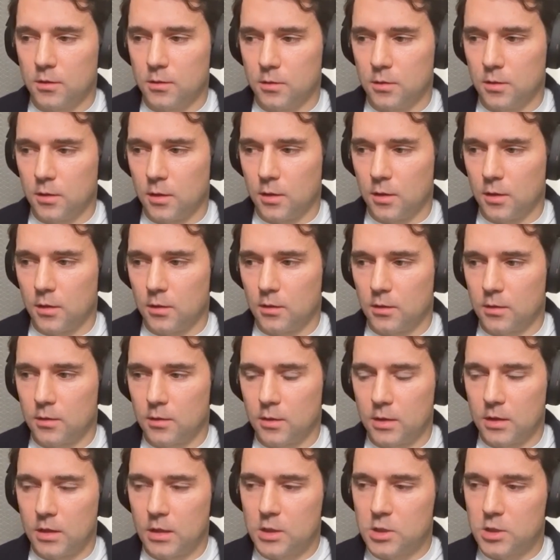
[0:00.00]
the
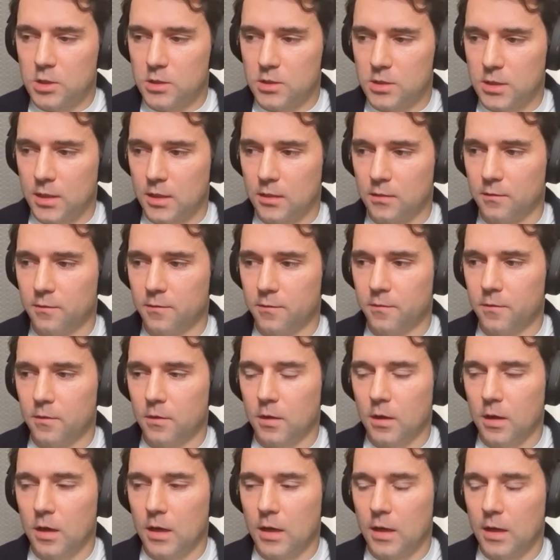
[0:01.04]
initiative,
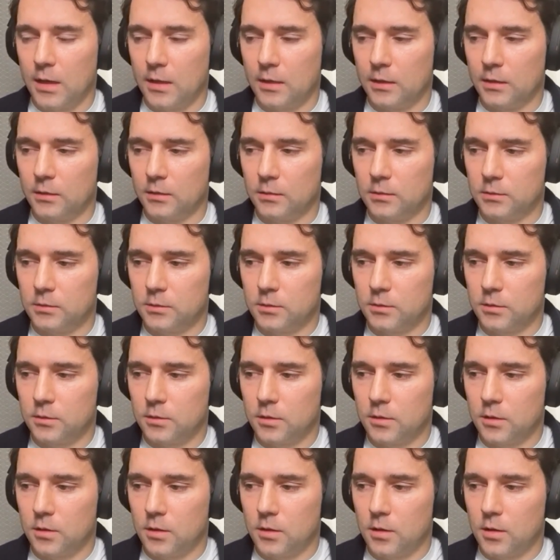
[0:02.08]
and
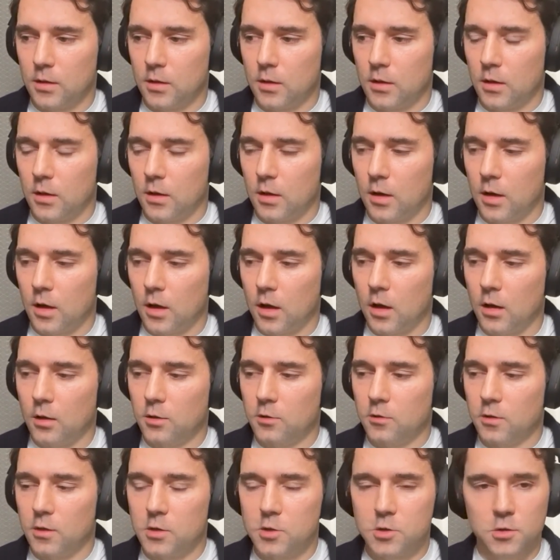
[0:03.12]
how do
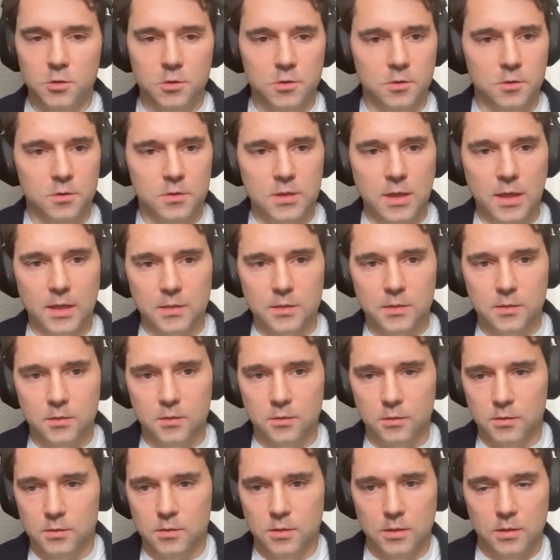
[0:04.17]
you ensure success?
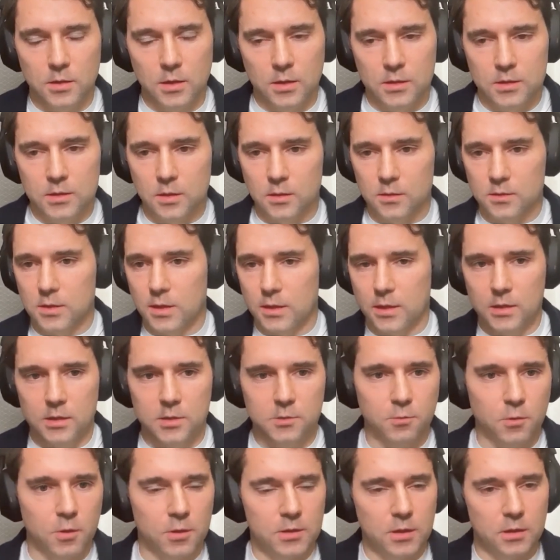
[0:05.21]
Because it sounds like it's
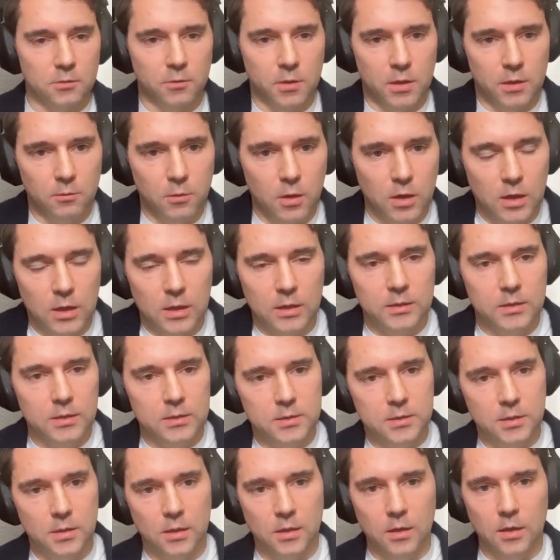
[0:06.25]
worked out really well.
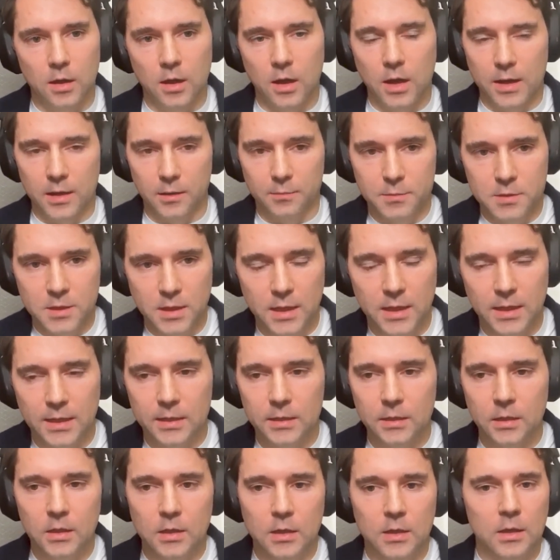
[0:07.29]
There's a high
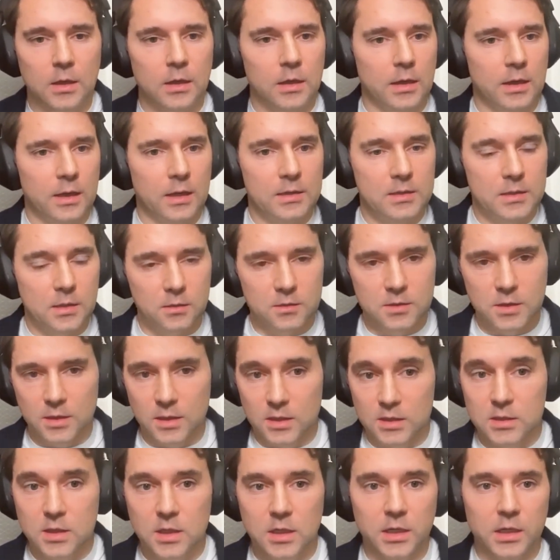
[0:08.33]
uptake. It sounds like
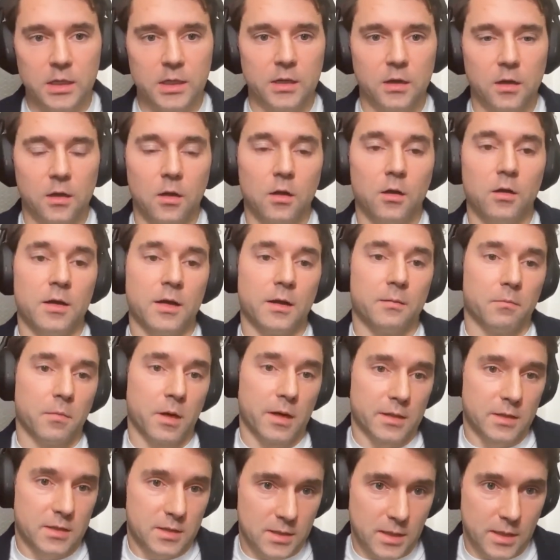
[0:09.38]
it's clearly a learning
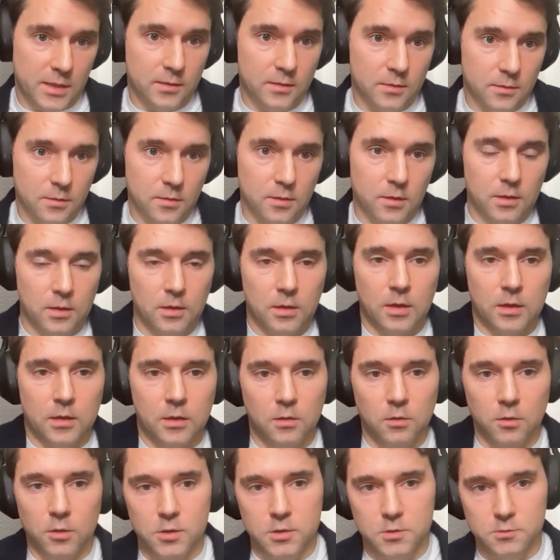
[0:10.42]
mindset at
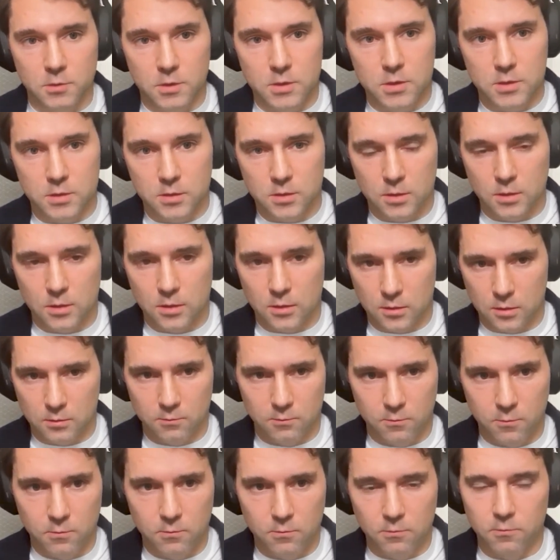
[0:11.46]
Lloyd's, which
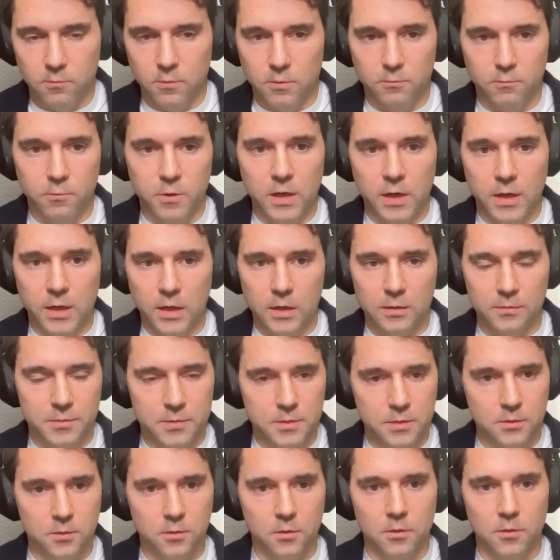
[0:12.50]
really helps,
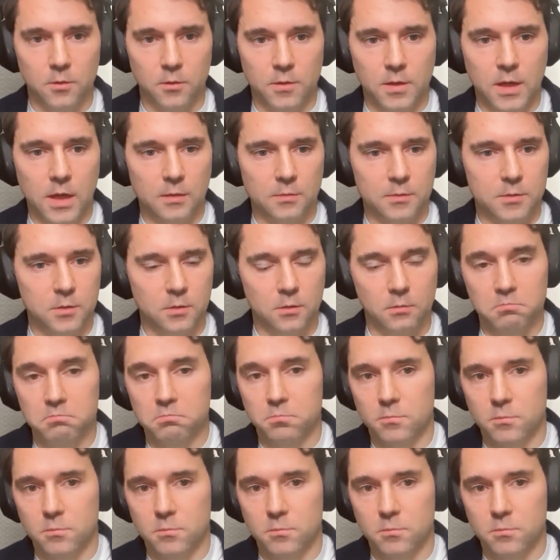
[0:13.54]
no doubt. So